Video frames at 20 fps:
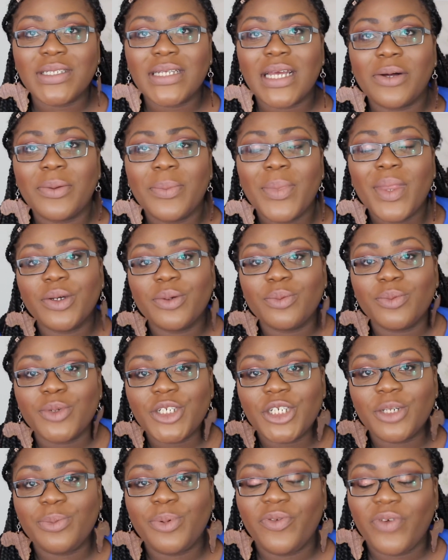Now,
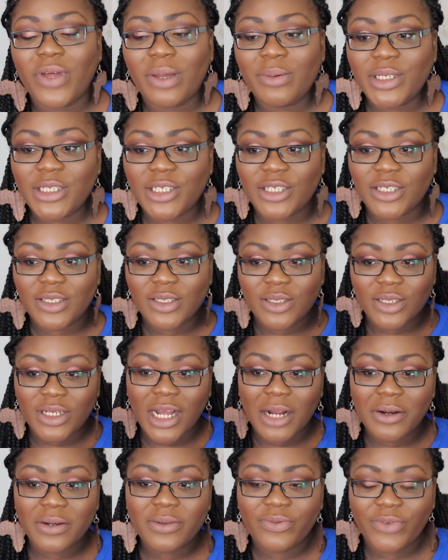would you prefer me to just do
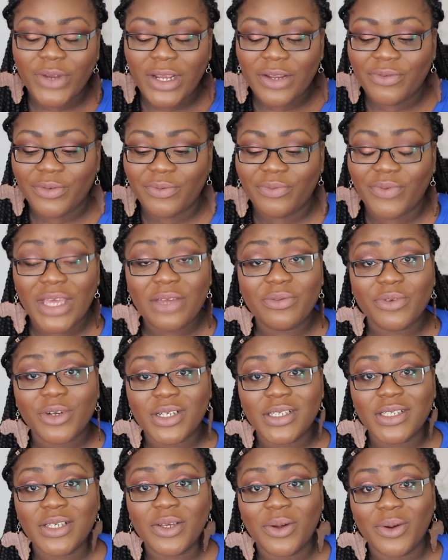current
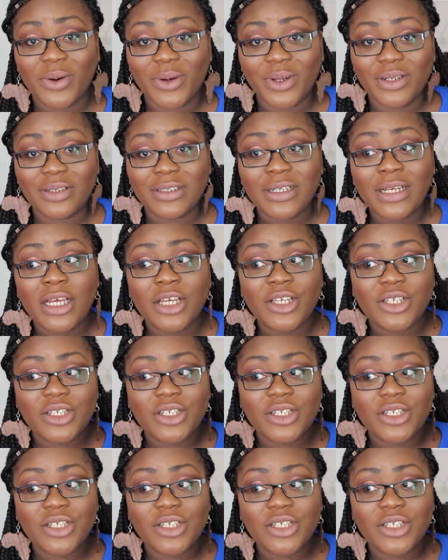favourites on